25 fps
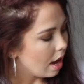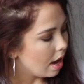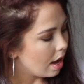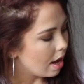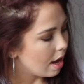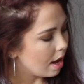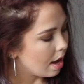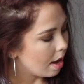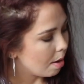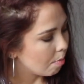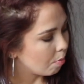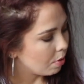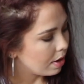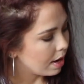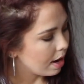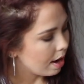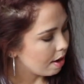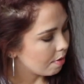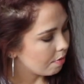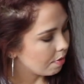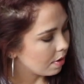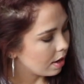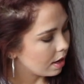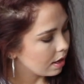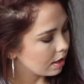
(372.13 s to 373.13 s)
and we
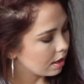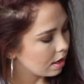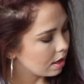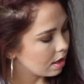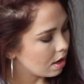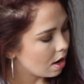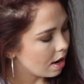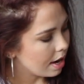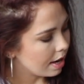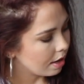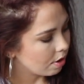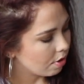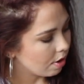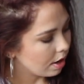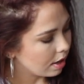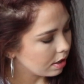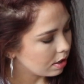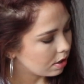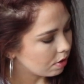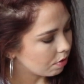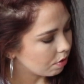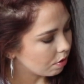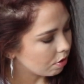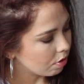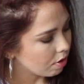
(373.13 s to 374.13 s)
have like the Lion
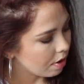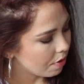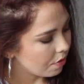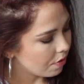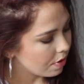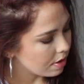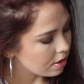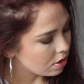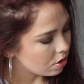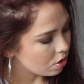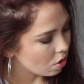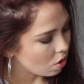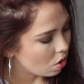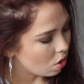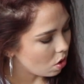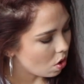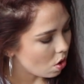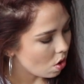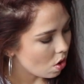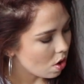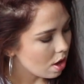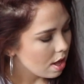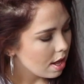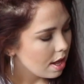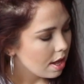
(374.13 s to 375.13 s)
Crest for
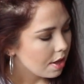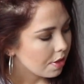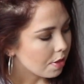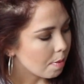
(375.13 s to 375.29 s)
Gryffindor,